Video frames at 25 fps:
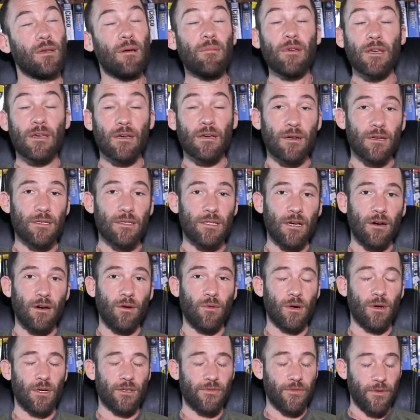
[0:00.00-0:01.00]
I'd be curious how
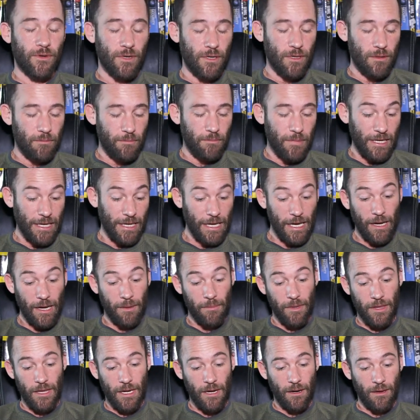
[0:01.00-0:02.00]
it works for you, but yeah,
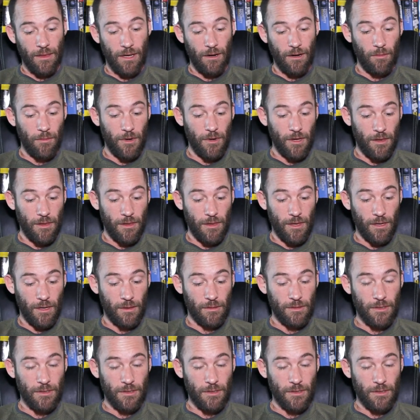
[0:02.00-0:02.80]
but that that would be the thing.